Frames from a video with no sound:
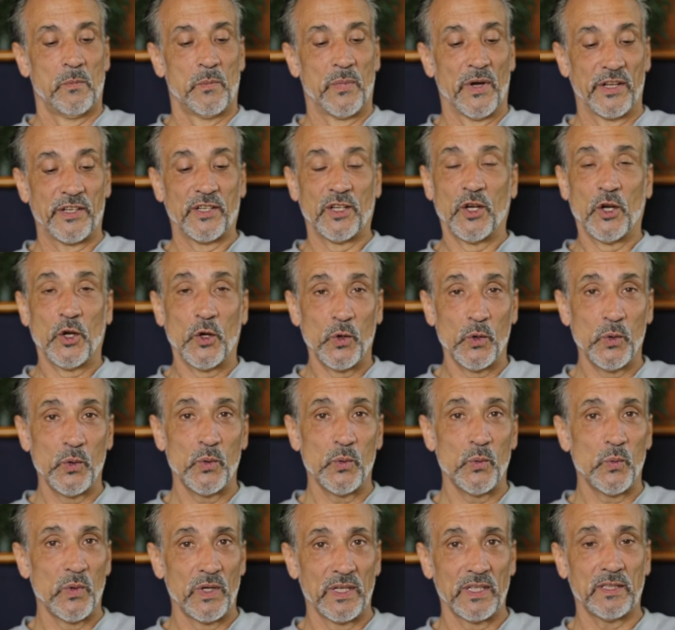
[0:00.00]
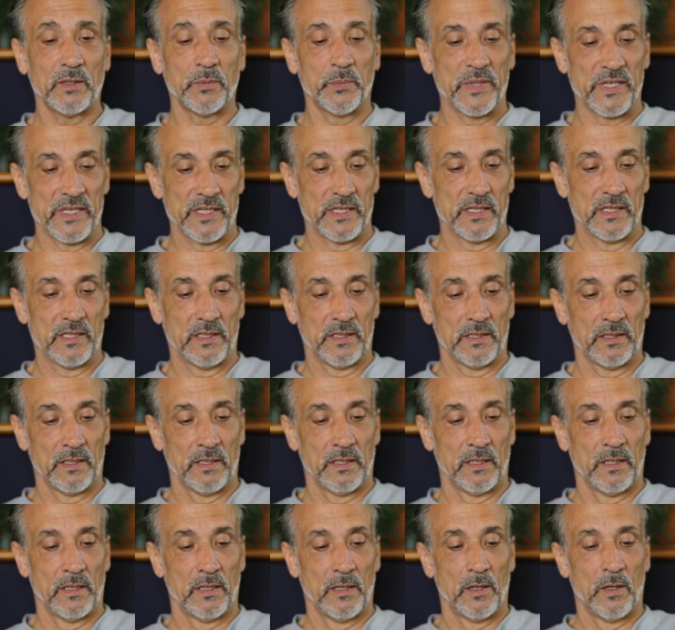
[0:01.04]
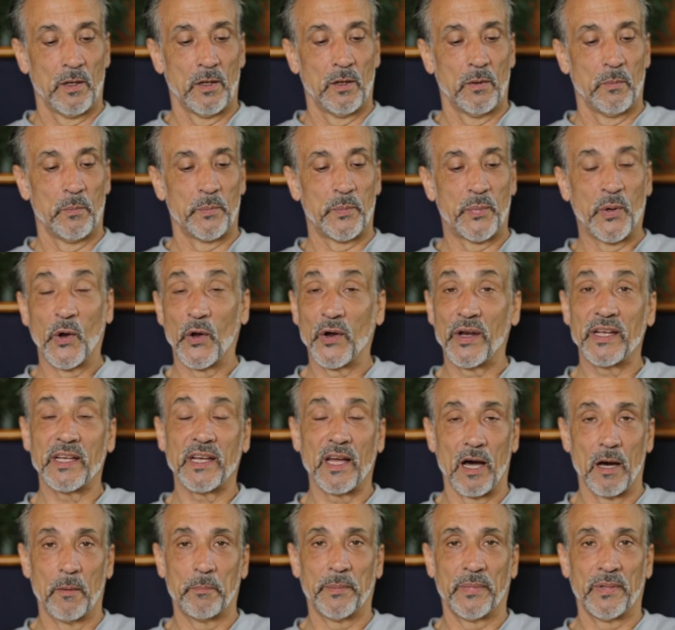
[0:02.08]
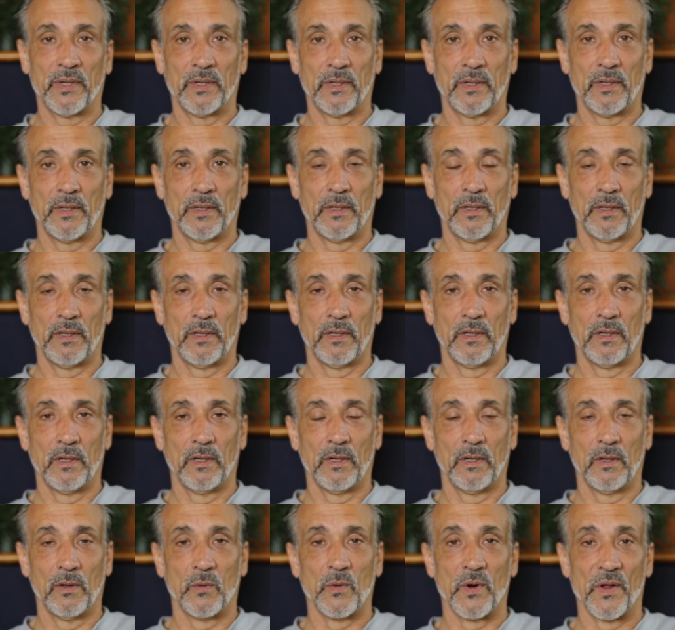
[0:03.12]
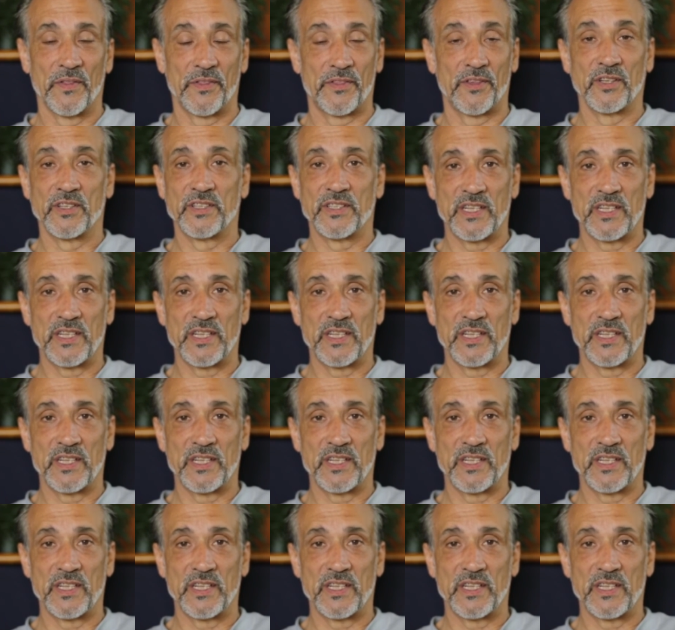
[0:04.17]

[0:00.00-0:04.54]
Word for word: "But who will be putting up with the